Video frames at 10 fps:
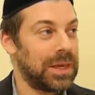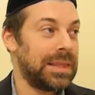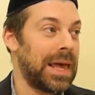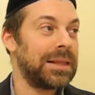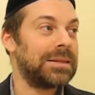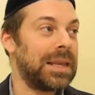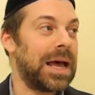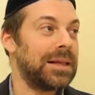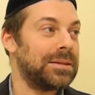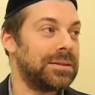And that's
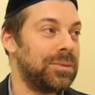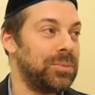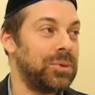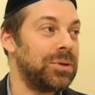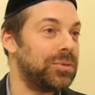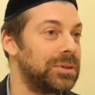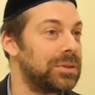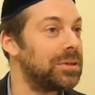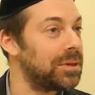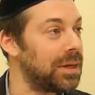not beautiful
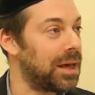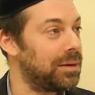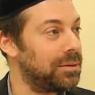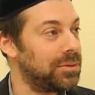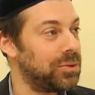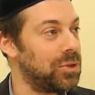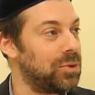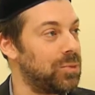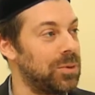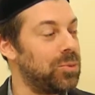to look at.
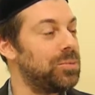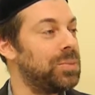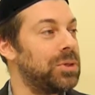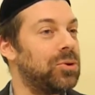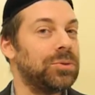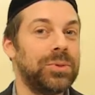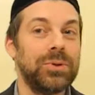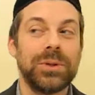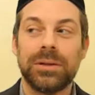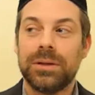It wouldn't be called
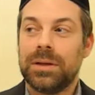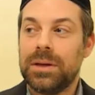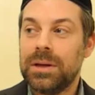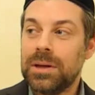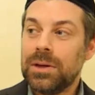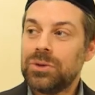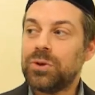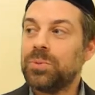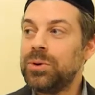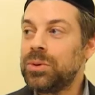beauty.
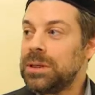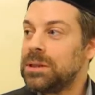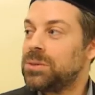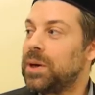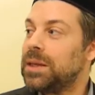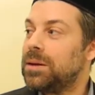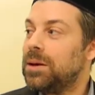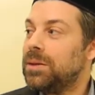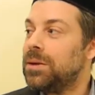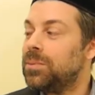So beauty is when
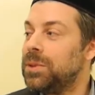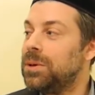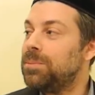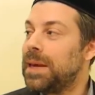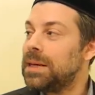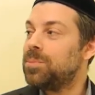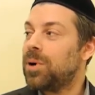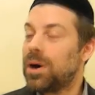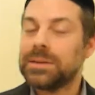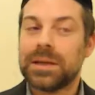the many
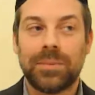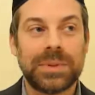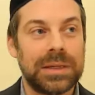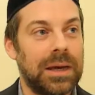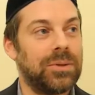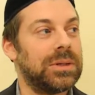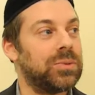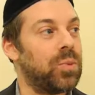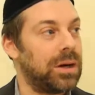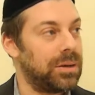parts come together
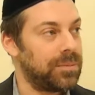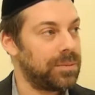as one.